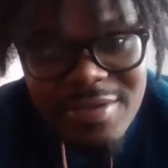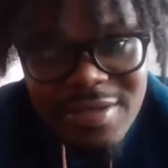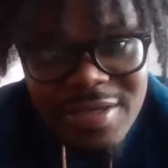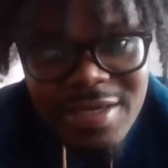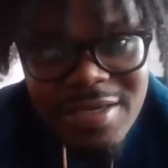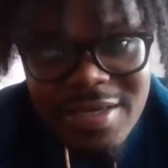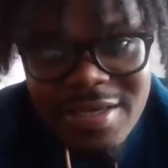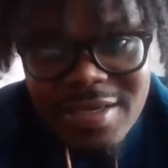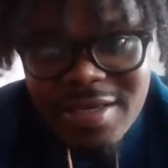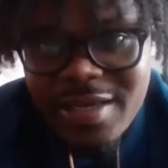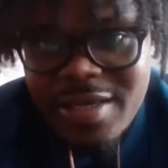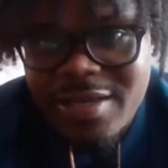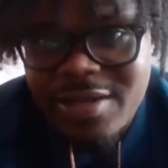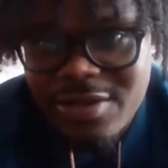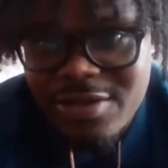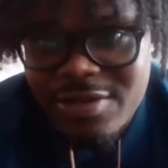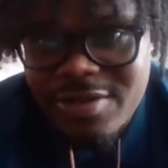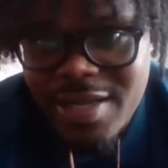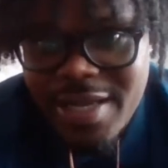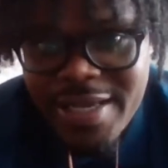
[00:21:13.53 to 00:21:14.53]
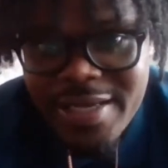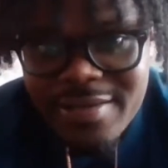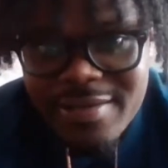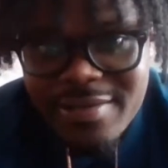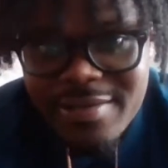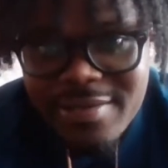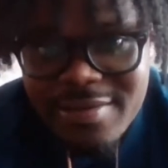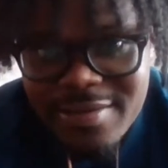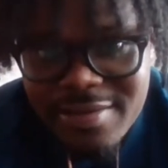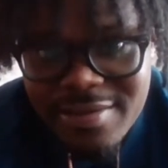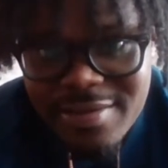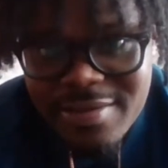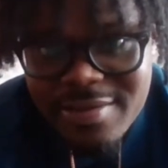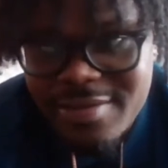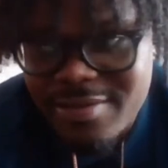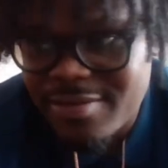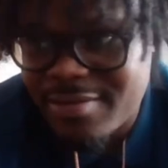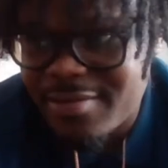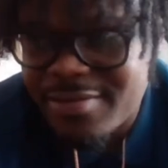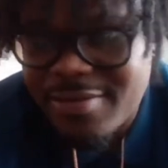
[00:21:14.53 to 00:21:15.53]
it looked like
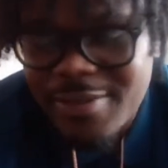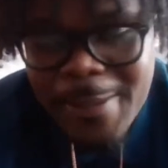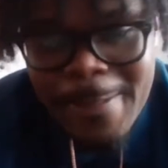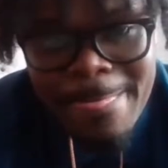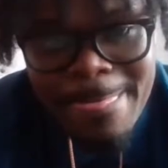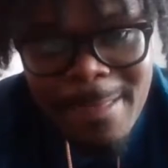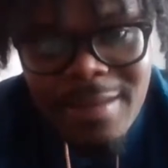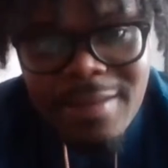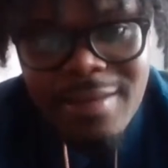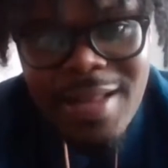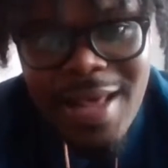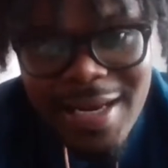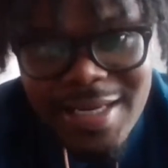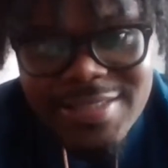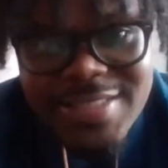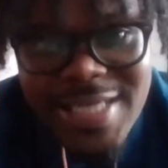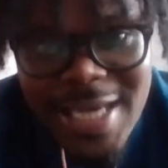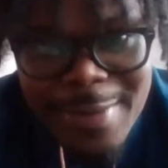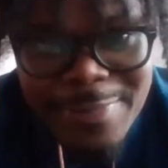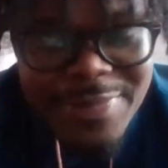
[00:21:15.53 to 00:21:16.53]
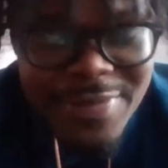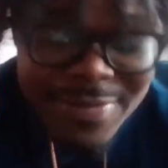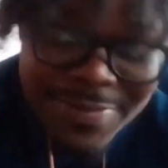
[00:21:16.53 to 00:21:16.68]
a lot of depth.